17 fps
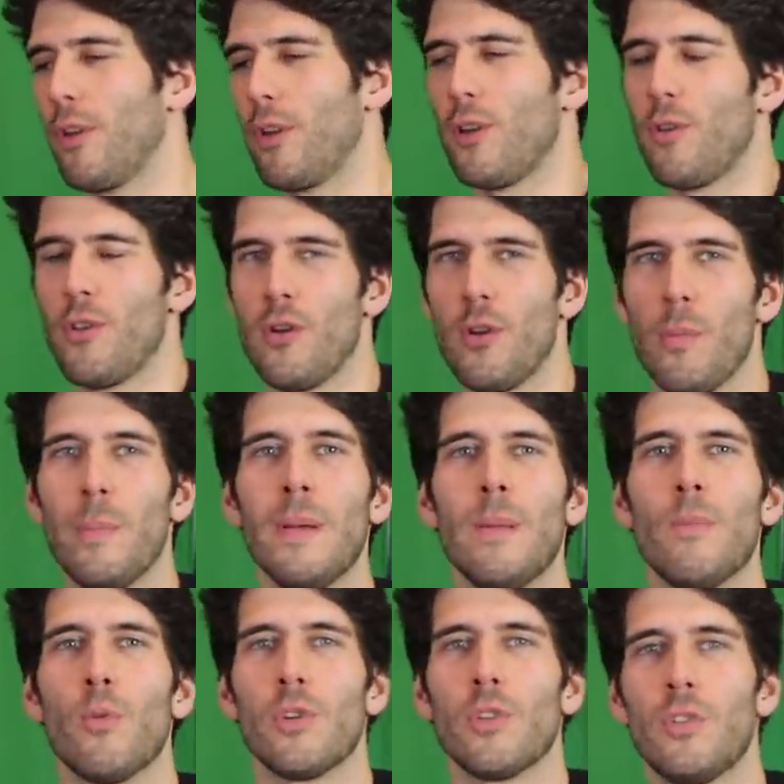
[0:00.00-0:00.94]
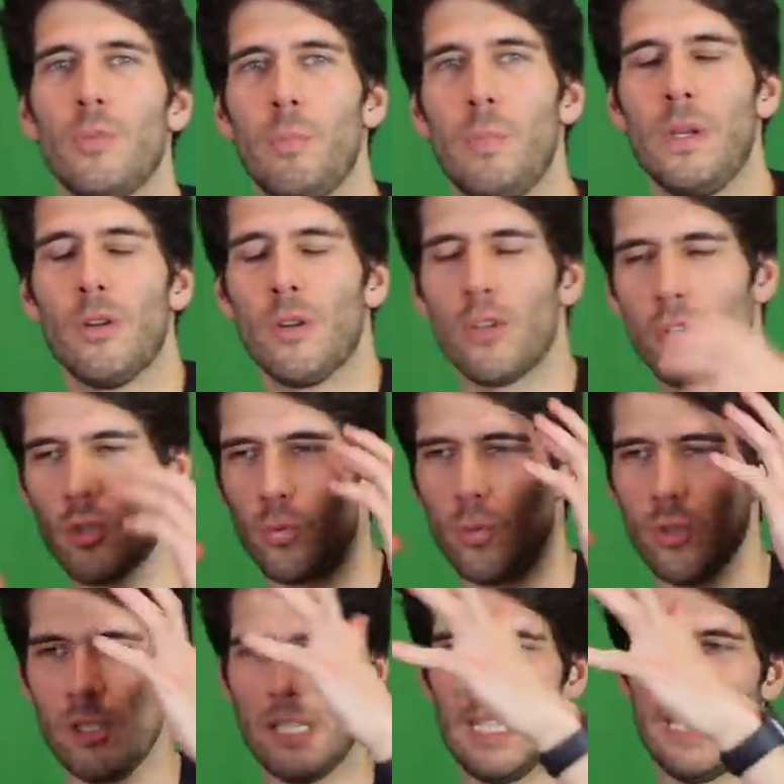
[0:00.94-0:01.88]
You know, they're a bit more
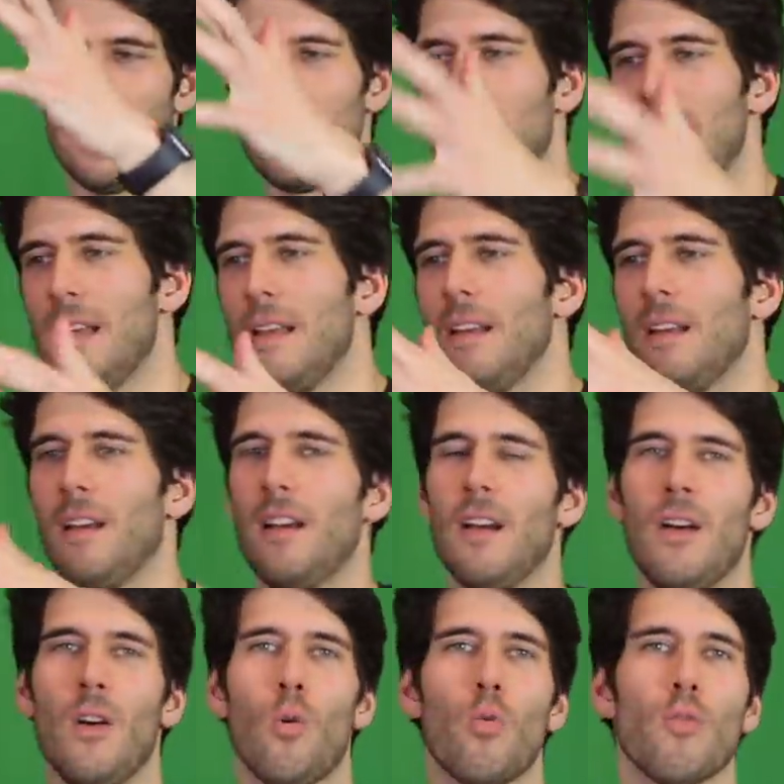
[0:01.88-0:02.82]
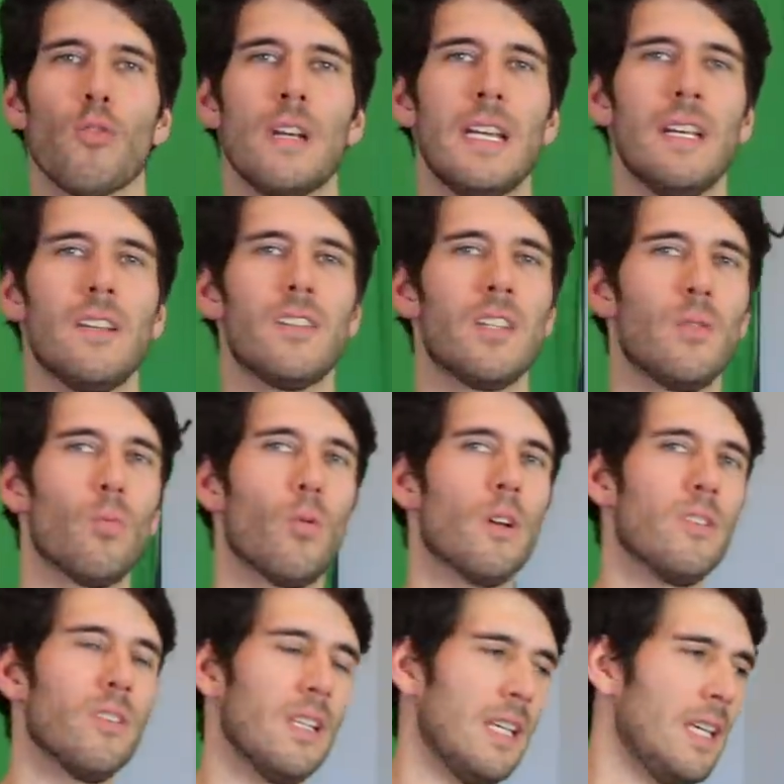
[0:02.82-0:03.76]
spiritually uh, oriented,
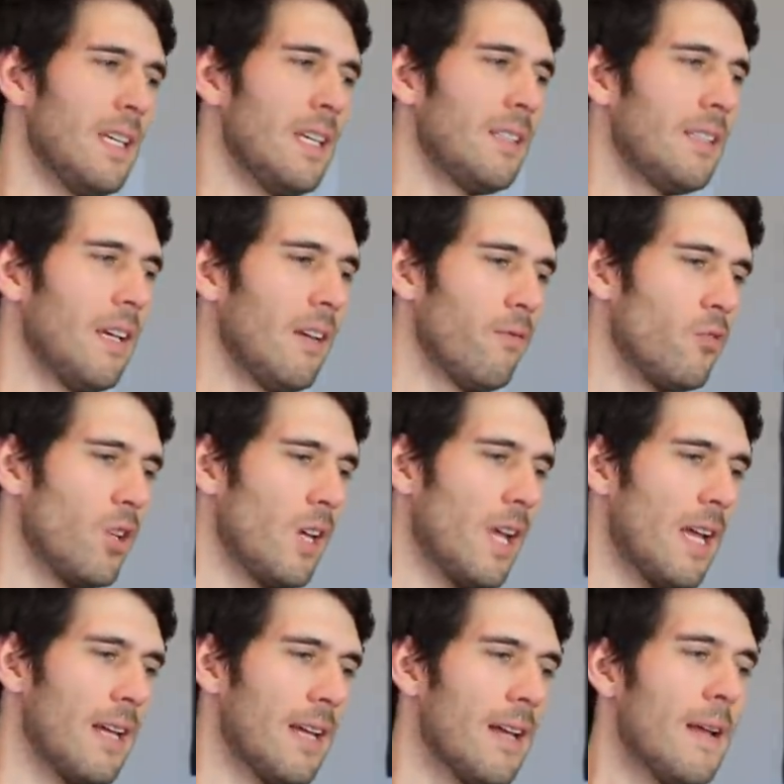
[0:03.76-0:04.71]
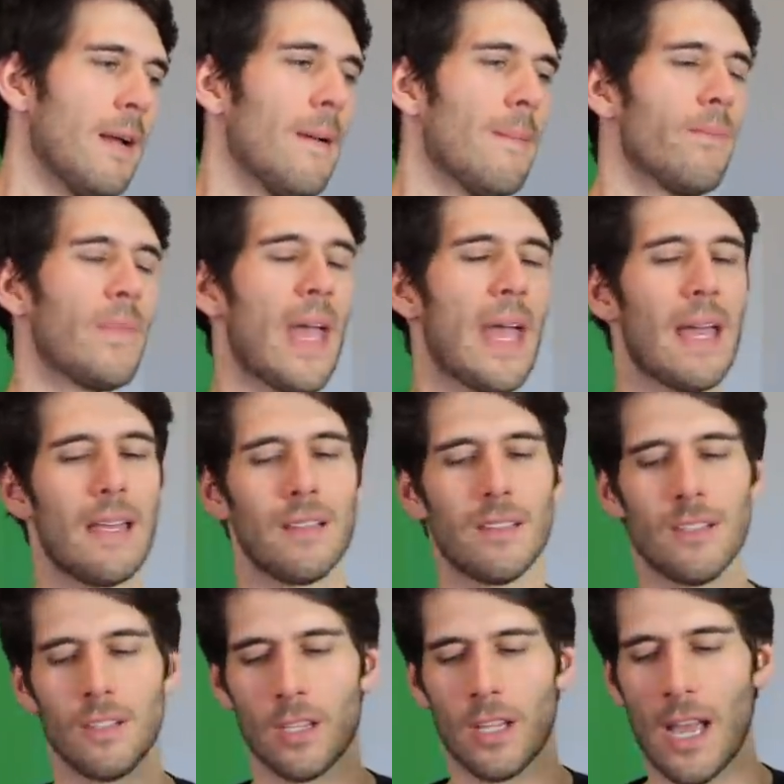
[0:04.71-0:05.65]
whereas the ESFJ
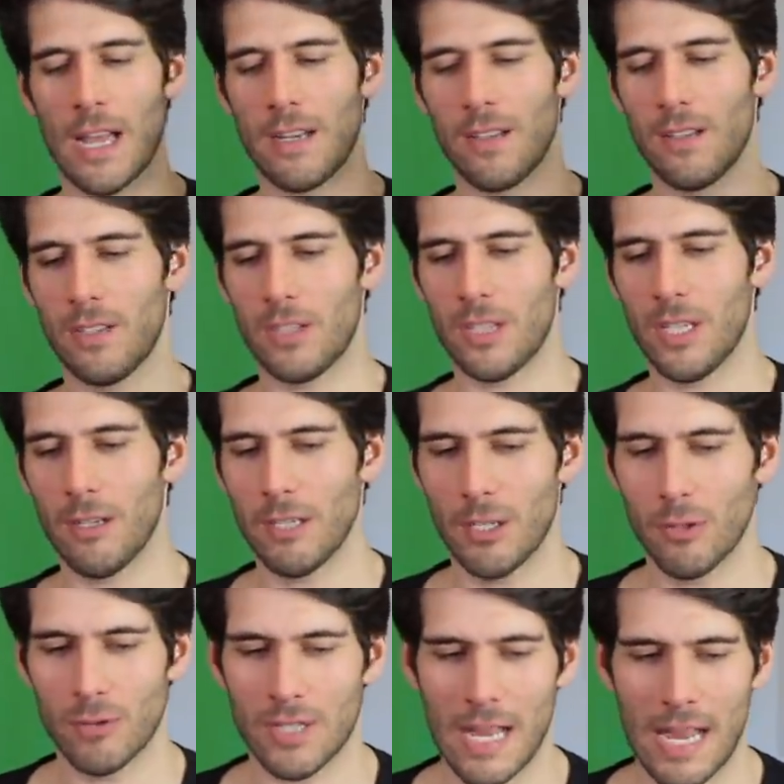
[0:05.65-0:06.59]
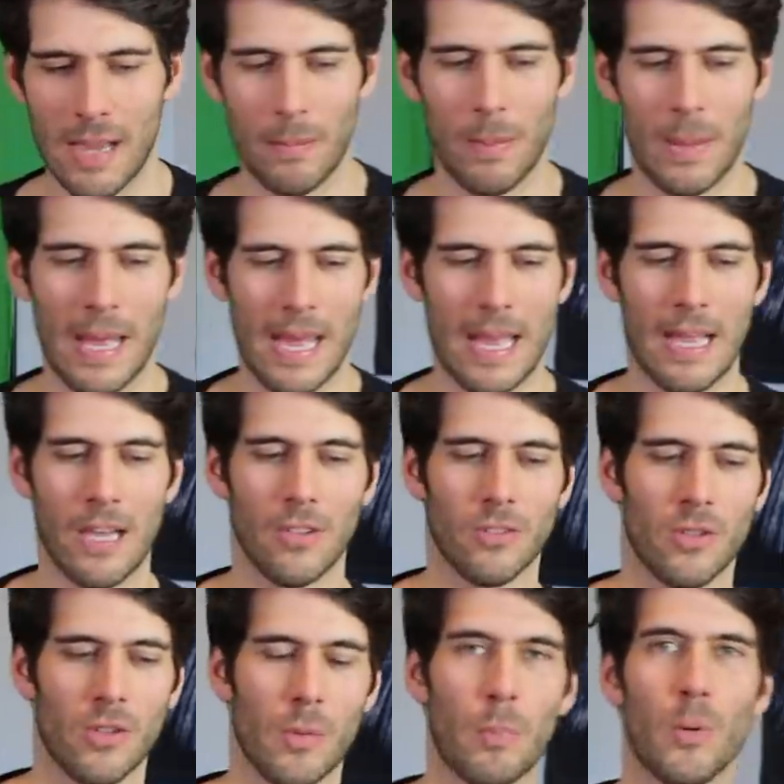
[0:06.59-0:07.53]
has kind of the stereotype
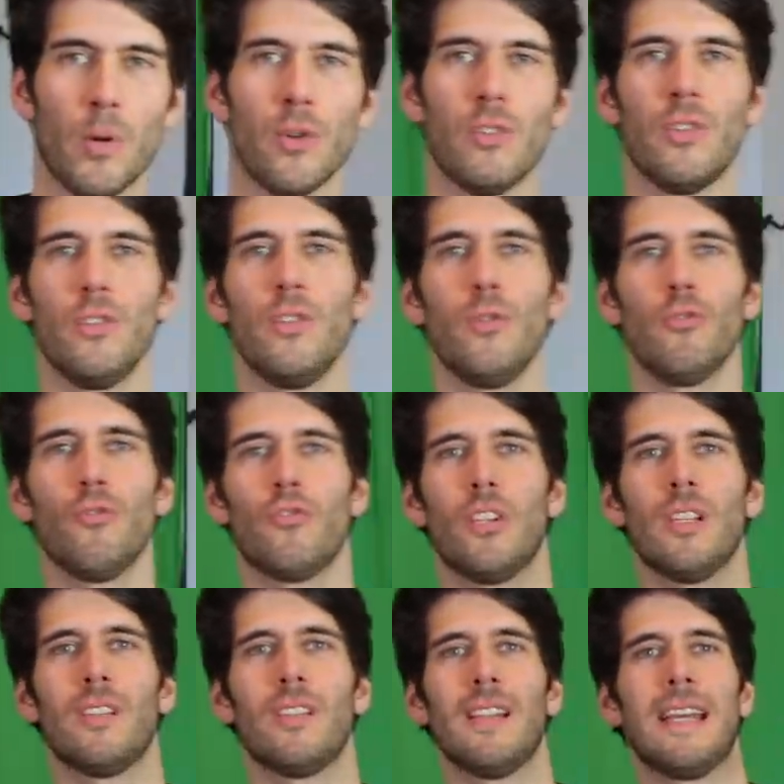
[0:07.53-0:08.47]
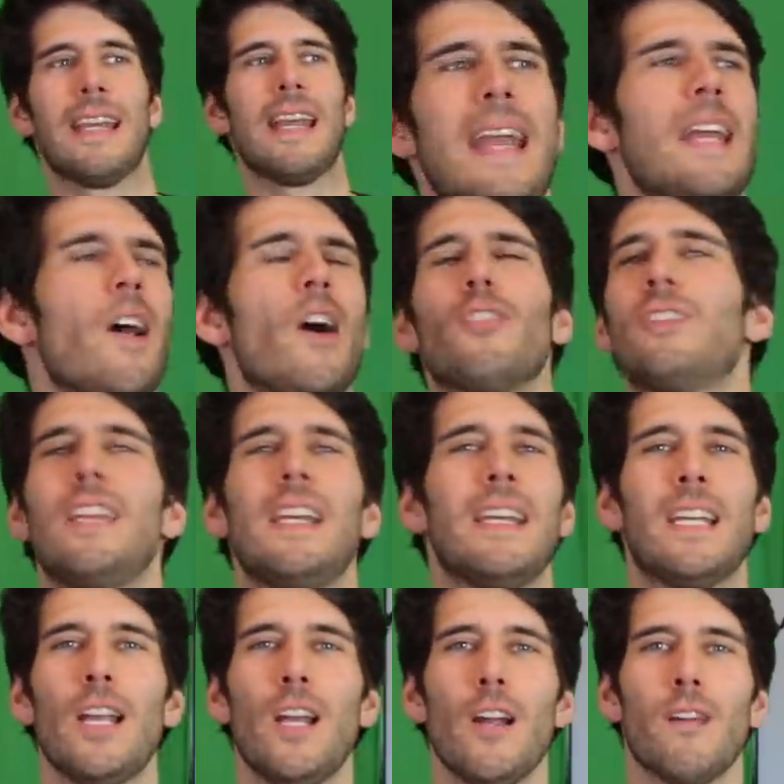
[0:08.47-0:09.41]
as the person who's just like, hey, I'll
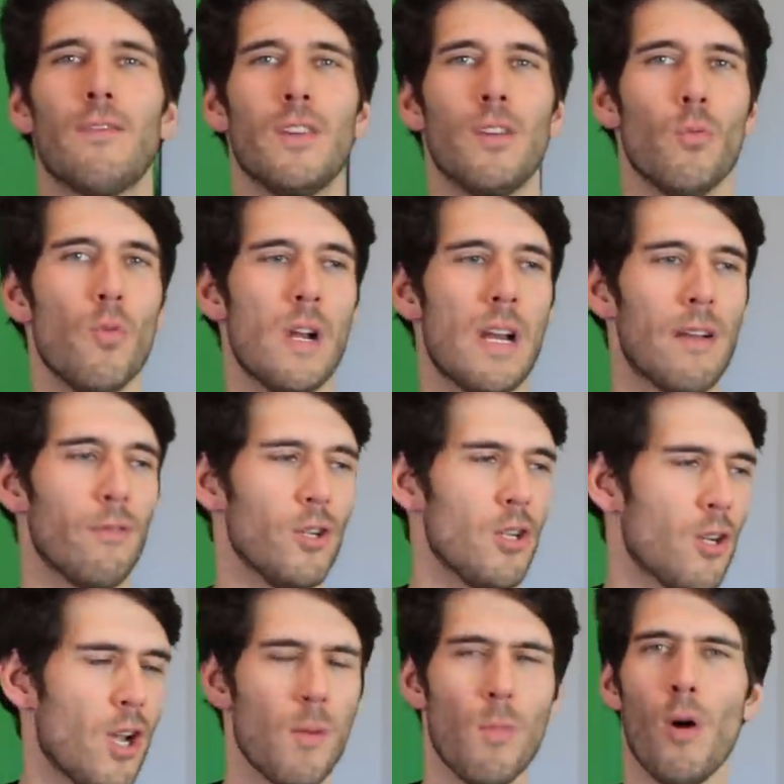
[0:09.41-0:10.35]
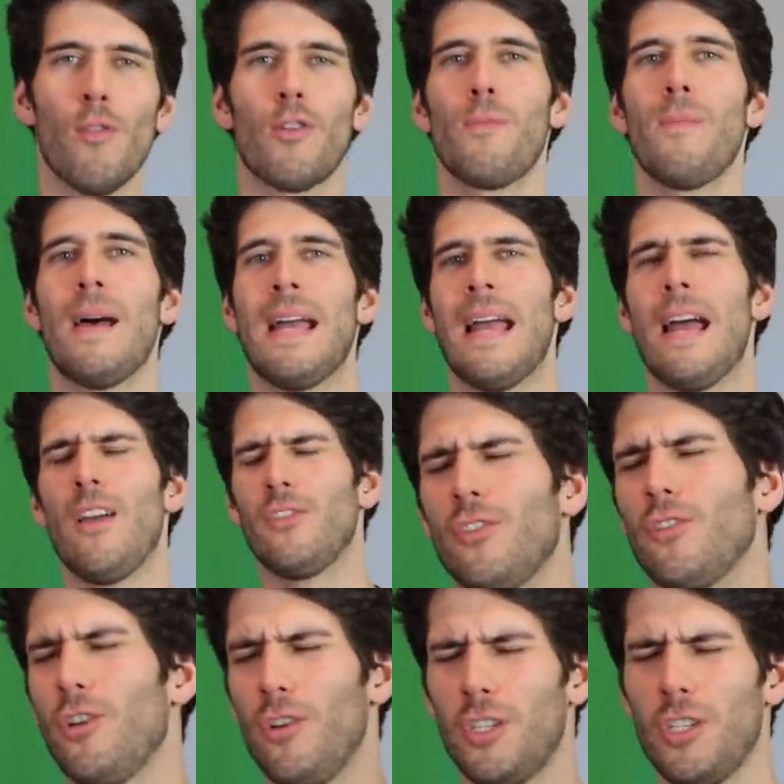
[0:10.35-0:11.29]
take care of you, whatever. You come over to my
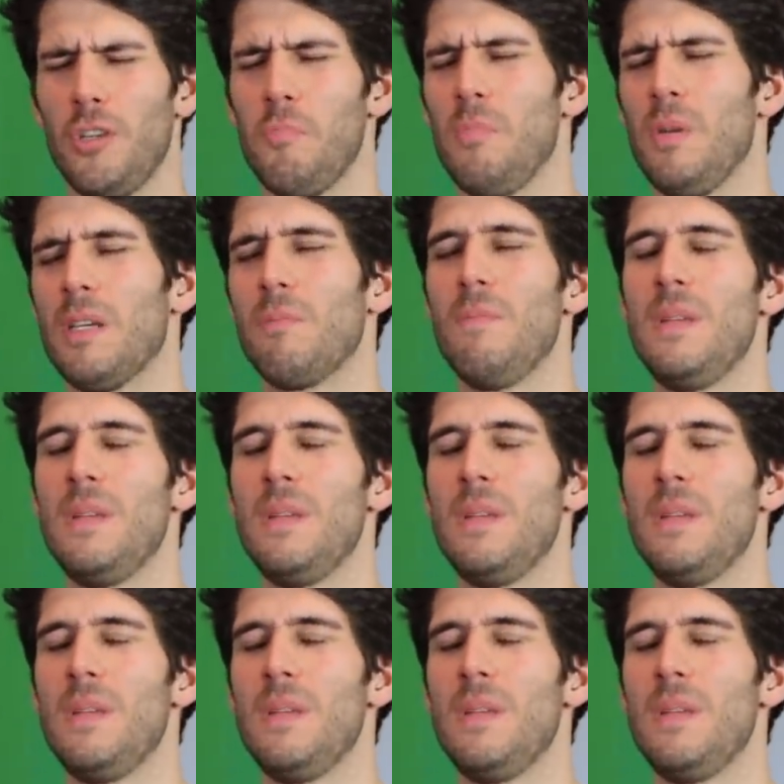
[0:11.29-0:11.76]
house, I'll cook you a big